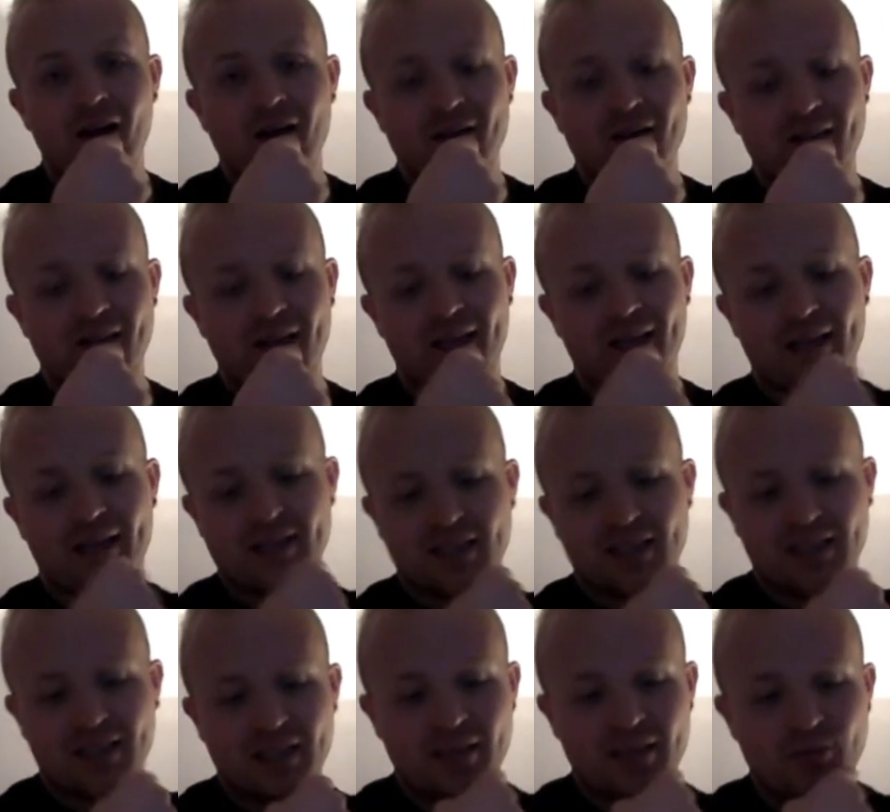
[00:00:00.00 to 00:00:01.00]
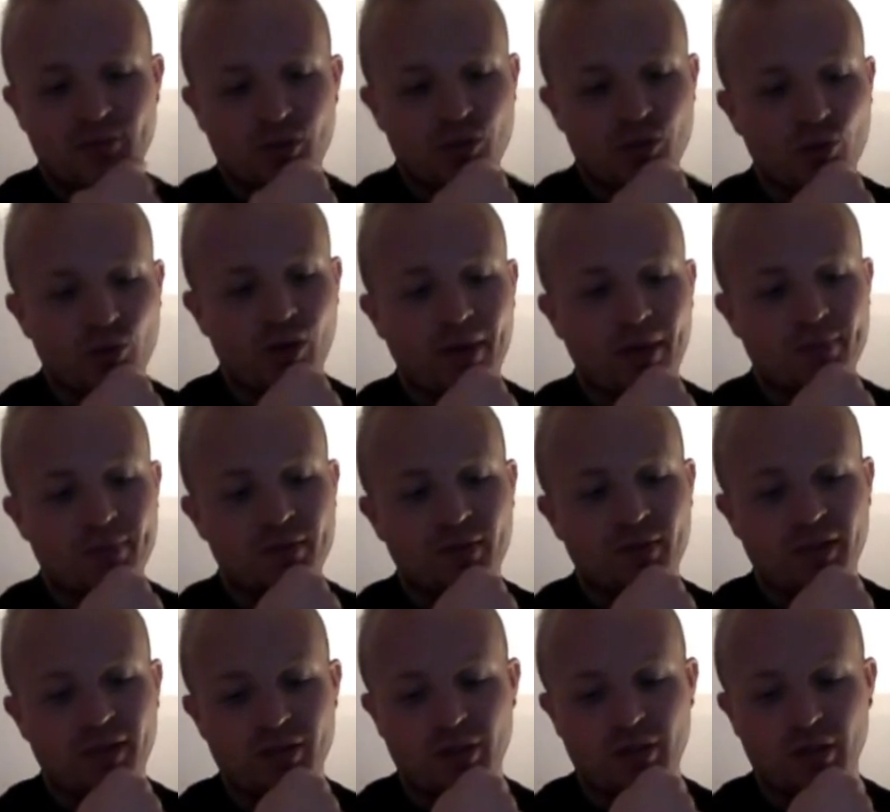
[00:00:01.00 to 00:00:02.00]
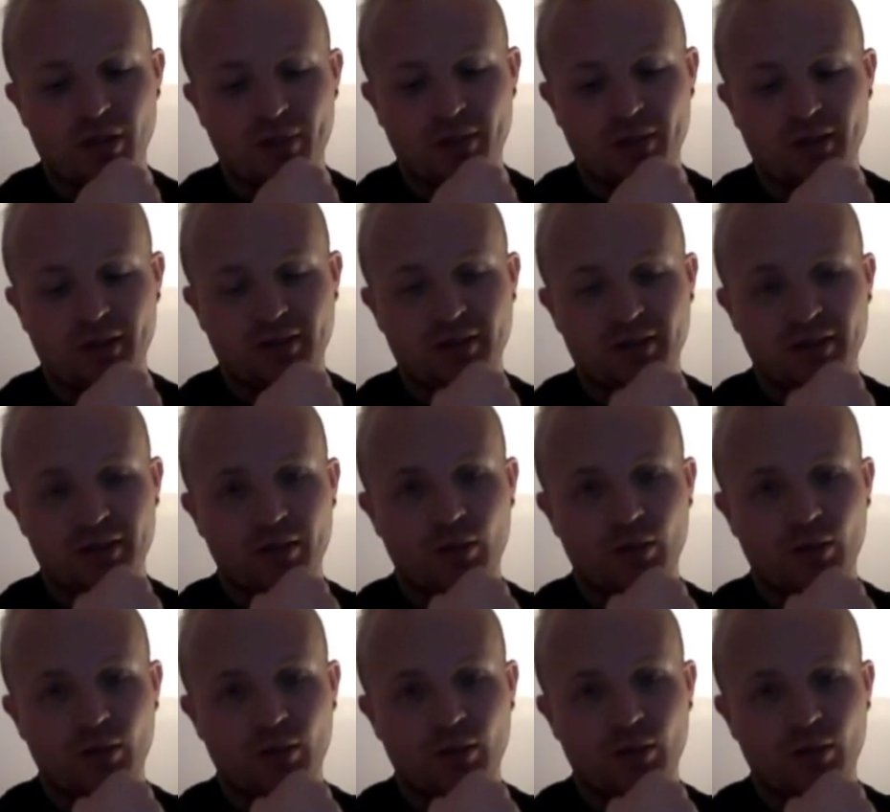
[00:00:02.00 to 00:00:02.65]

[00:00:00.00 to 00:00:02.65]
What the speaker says: So yeah, guys, that kind of just wraps things up. And